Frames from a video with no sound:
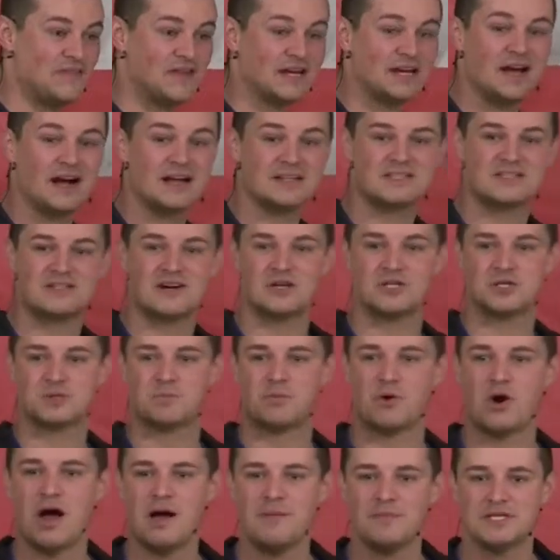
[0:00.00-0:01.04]
and then God starts
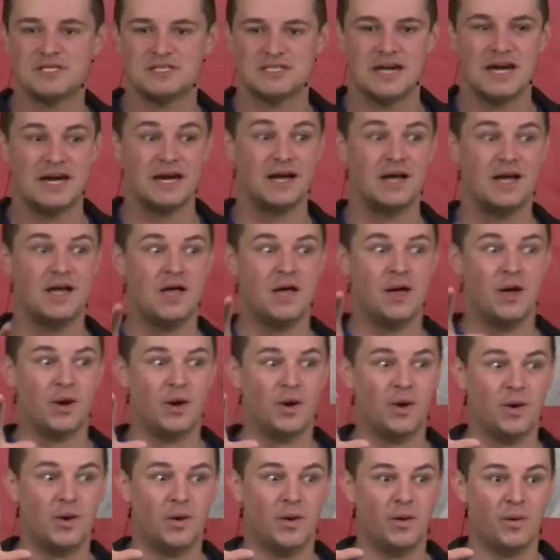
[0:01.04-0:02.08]
promising,
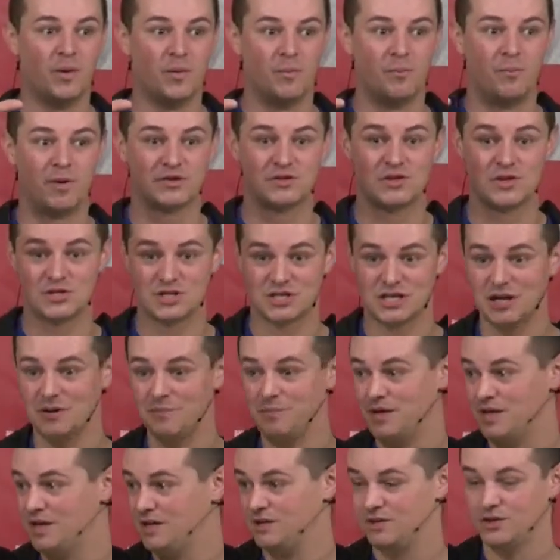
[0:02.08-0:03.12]
but there's going
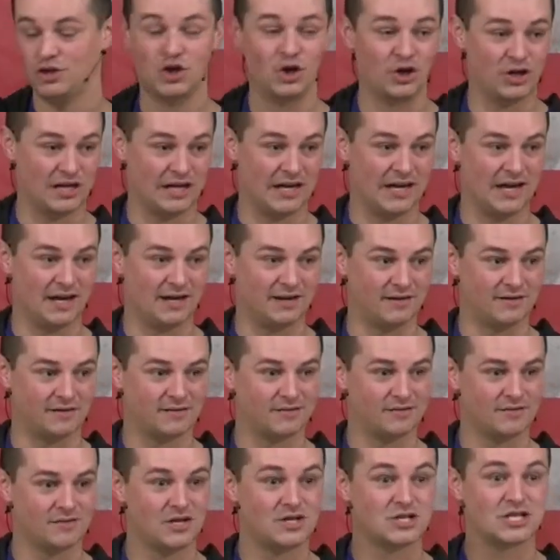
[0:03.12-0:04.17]
to be good again.
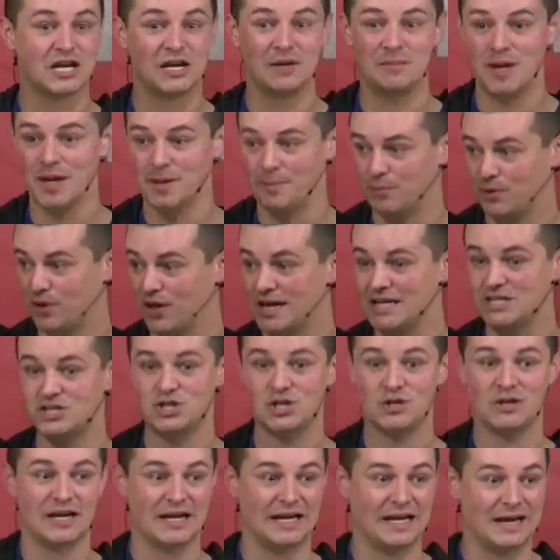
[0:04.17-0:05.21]
There's going to be a
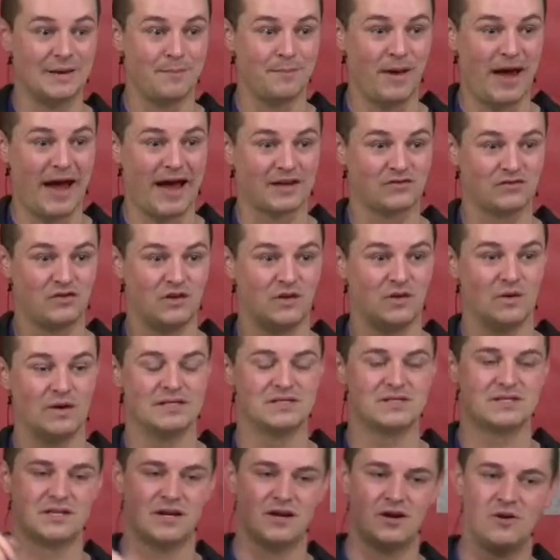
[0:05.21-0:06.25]
place you can get back to.
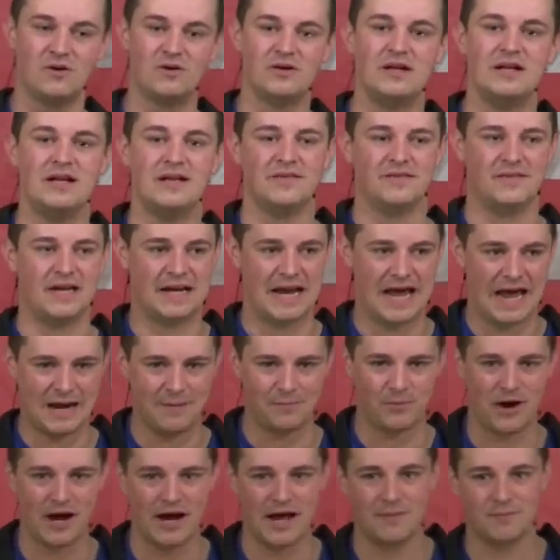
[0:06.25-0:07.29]
And so then
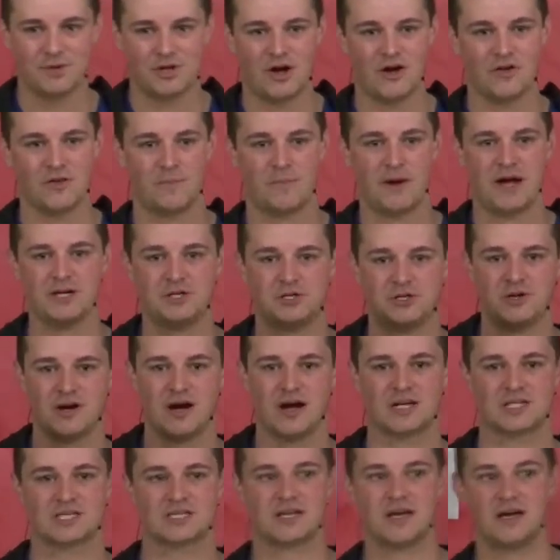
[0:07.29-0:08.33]
Abraham and all the
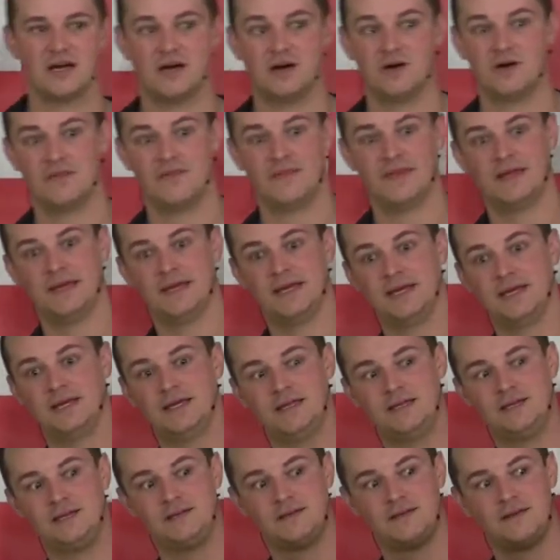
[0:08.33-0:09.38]
patriarchs go, and
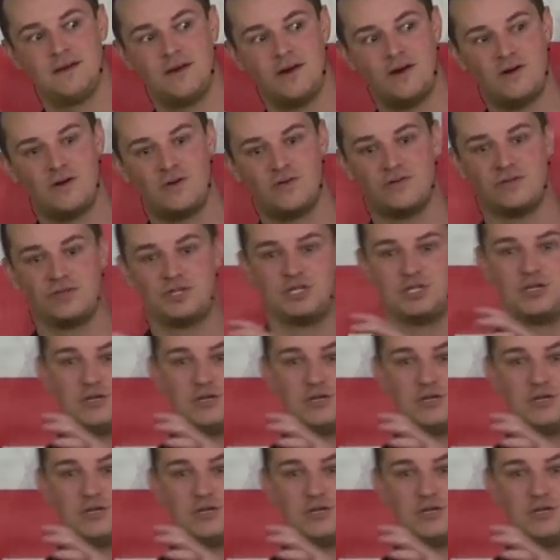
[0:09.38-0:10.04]
then all the